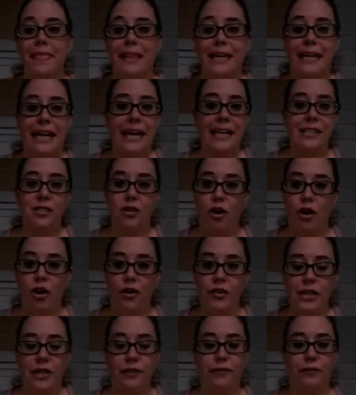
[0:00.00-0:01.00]
It has
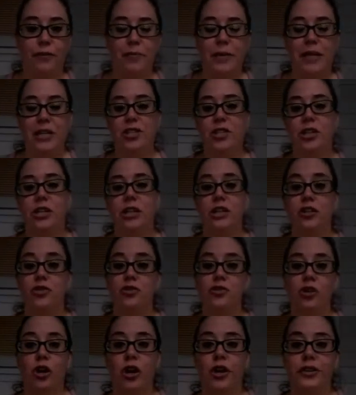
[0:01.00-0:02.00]
all the information, and
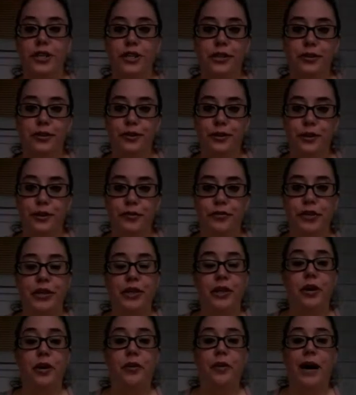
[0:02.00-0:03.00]
you saw in the earlier
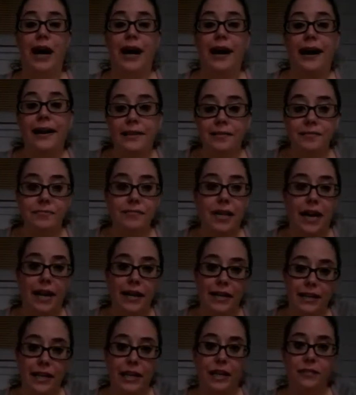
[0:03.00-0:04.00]
video, I
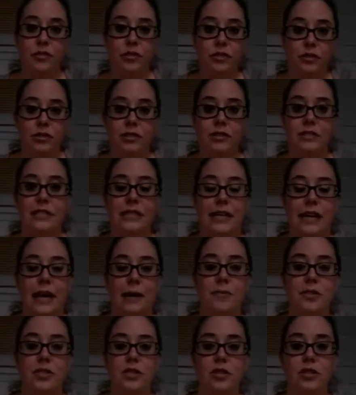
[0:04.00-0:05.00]
kind of gave you a little
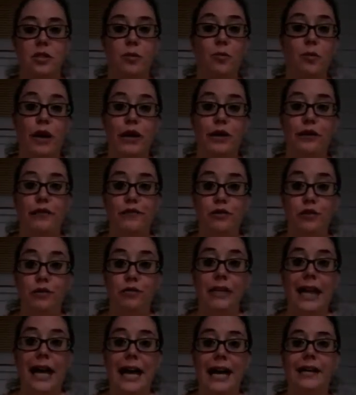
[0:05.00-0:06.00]
synopsis and read a
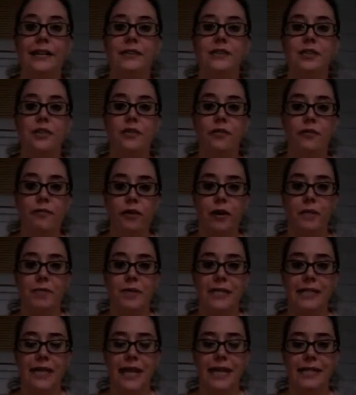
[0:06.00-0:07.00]
few lines from
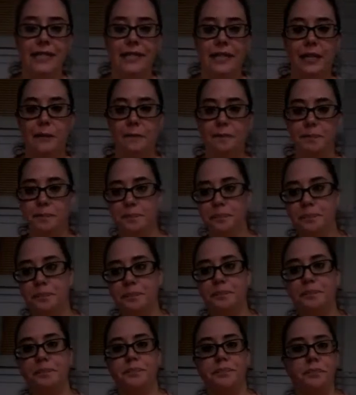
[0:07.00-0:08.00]
the tasting.
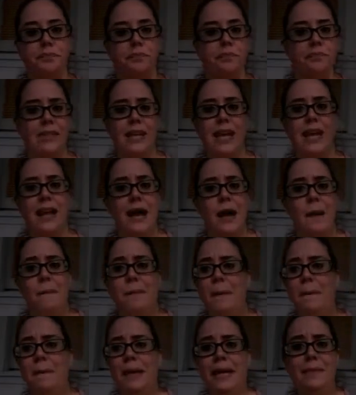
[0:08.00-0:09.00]

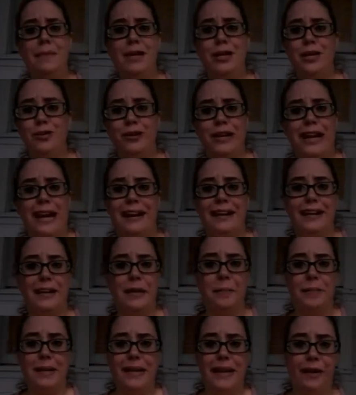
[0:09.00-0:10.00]
But maybe you're not going
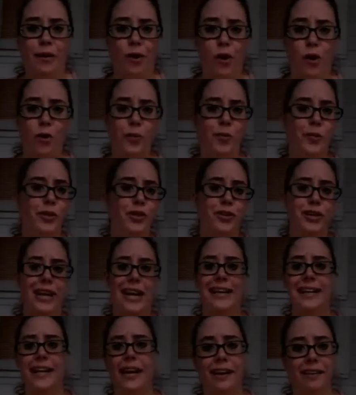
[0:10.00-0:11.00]
to be at home and you're
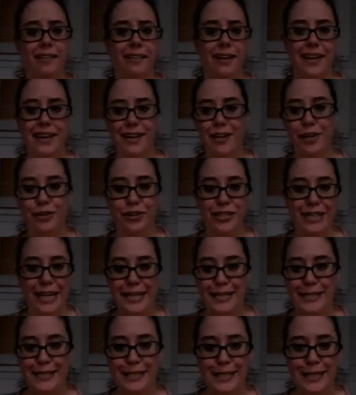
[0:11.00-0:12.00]
not carrying your
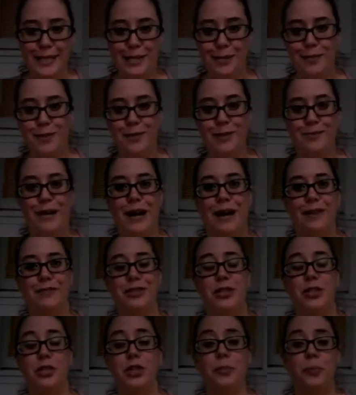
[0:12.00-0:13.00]
tasting notes
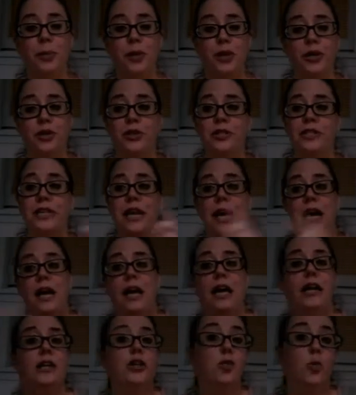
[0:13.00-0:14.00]
around in your purse,
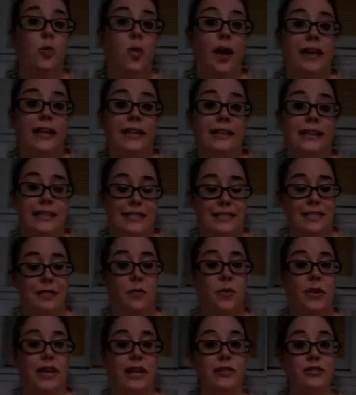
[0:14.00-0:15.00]
and you want to let
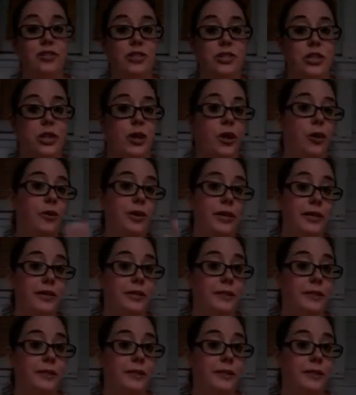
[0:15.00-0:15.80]
someone else know